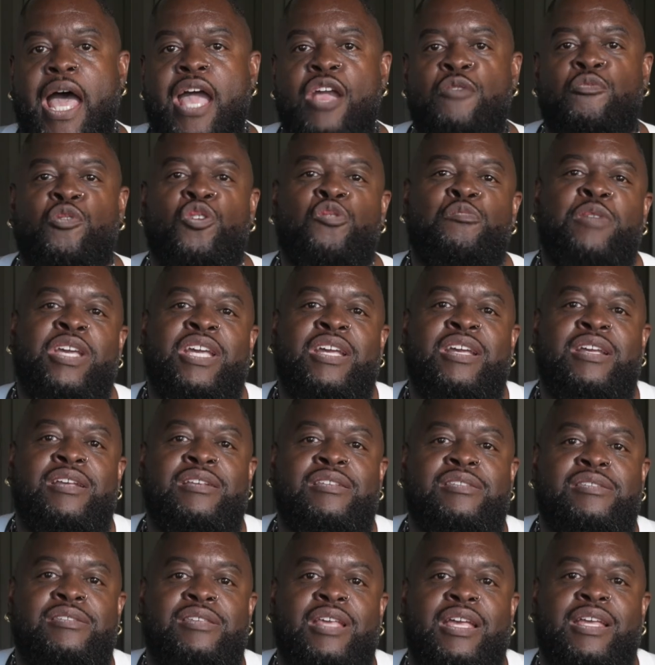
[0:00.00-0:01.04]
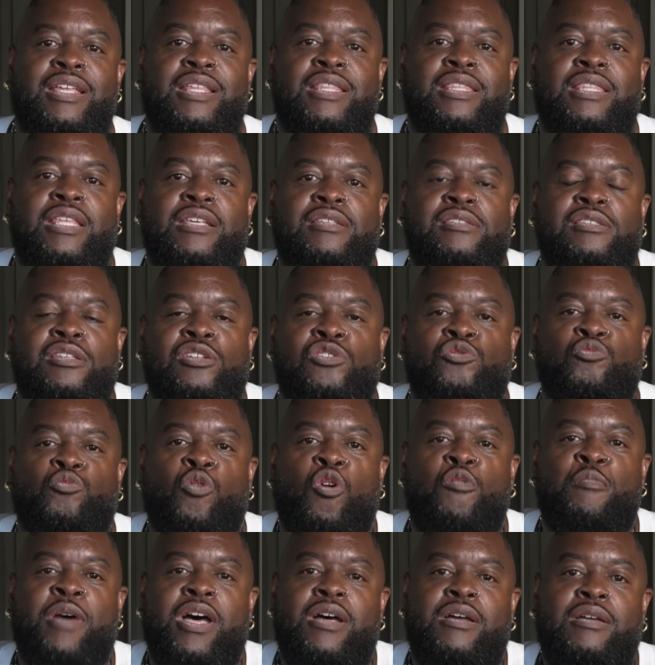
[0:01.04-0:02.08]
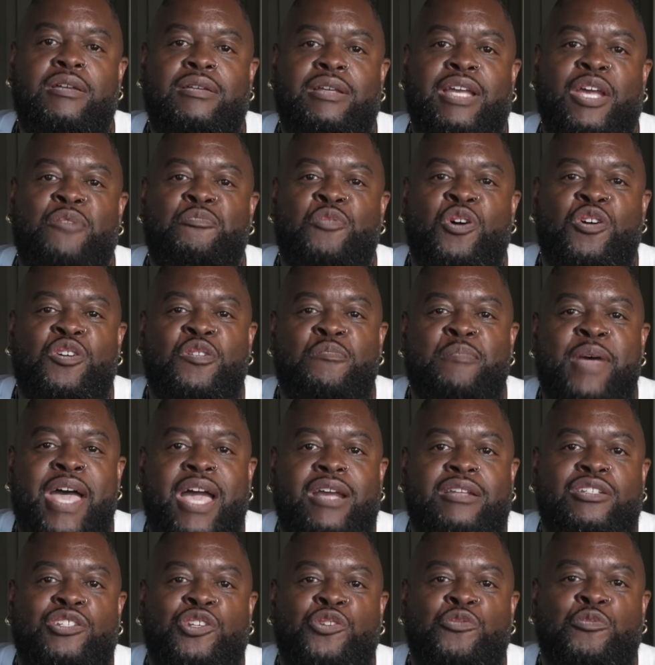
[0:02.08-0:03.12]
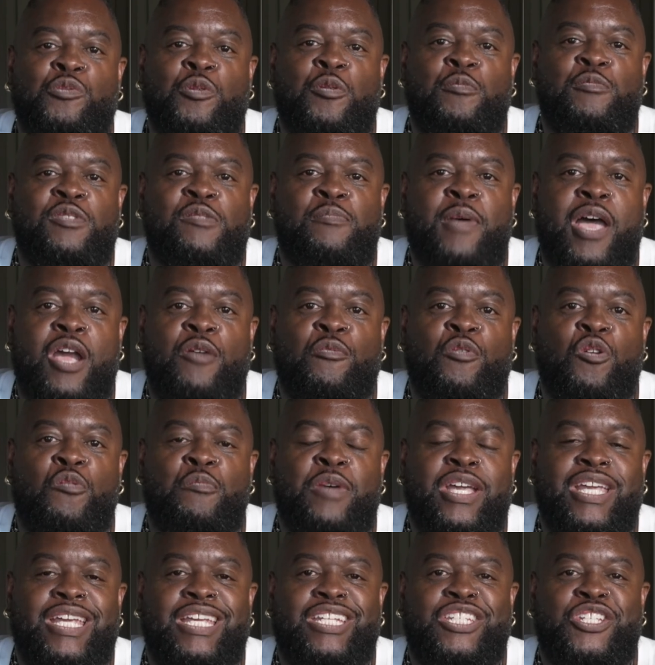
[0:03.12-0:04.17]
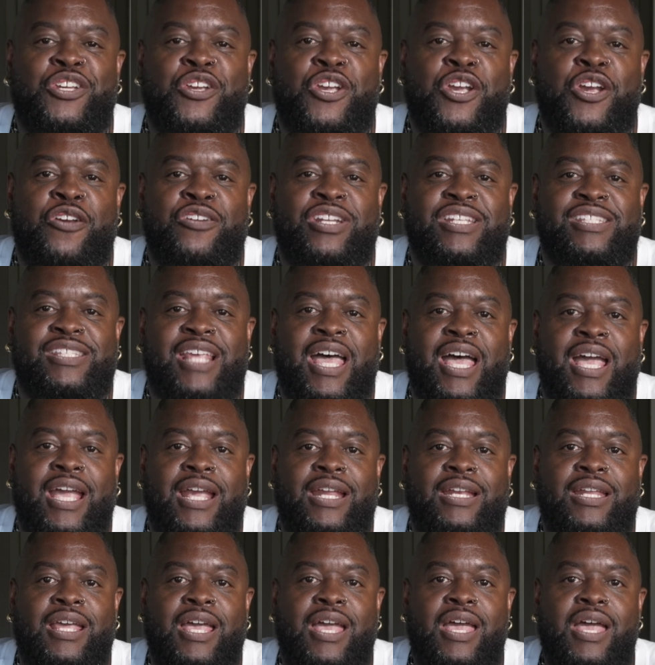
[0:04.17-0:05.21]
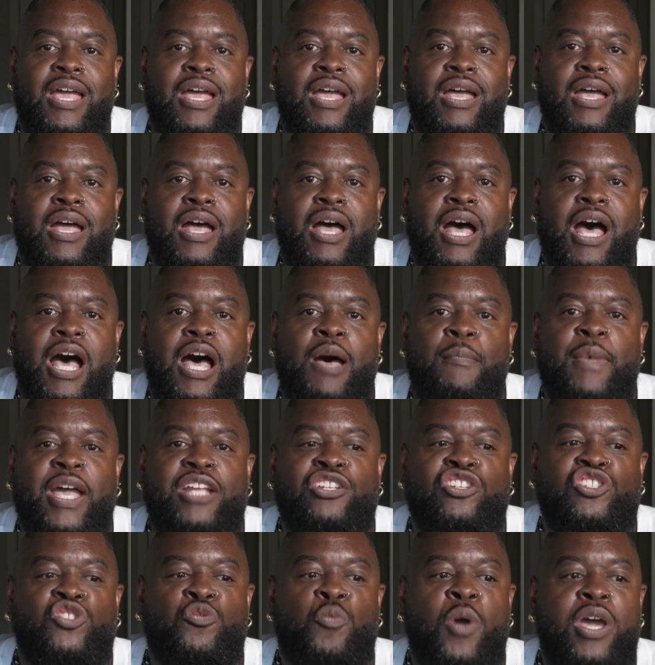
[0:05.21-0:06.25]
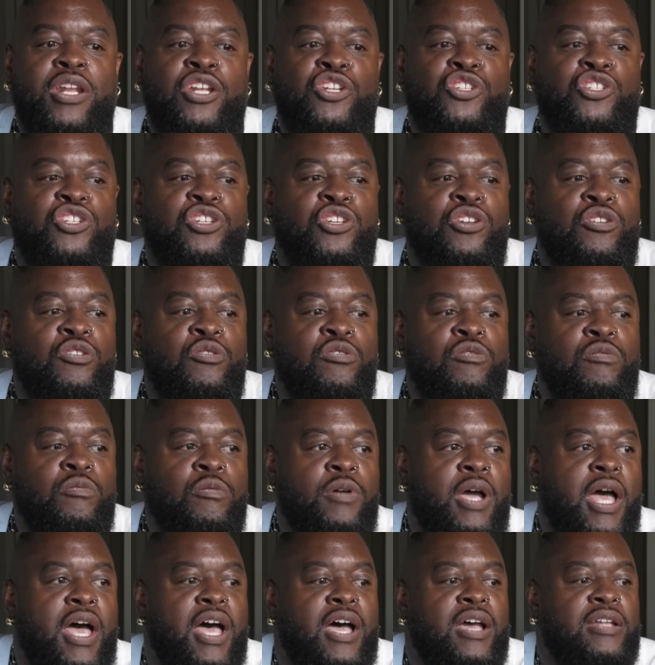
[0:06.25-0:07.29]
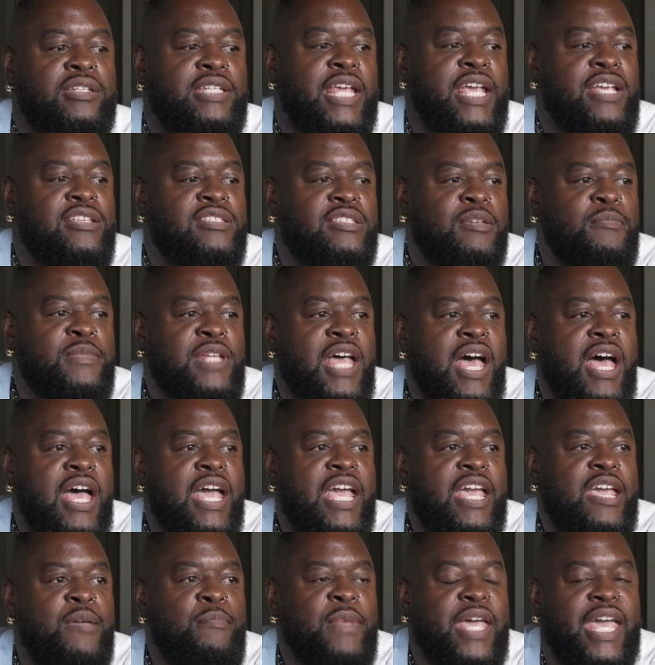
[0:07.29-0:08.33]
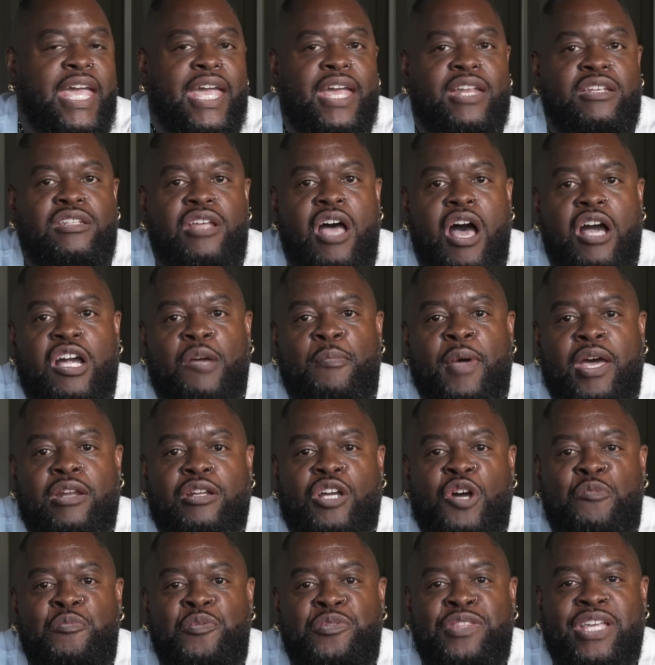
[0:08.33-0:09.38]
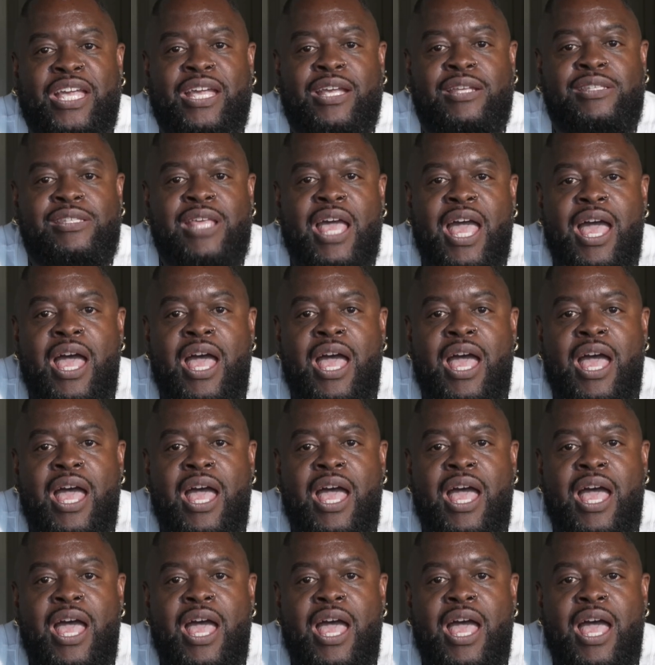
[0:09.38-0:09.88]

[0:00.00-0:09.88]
Roomies, this is Roma, and welcome back to Rooms by Roma Interior Design. I just wanted to take some time and talk about a couple things.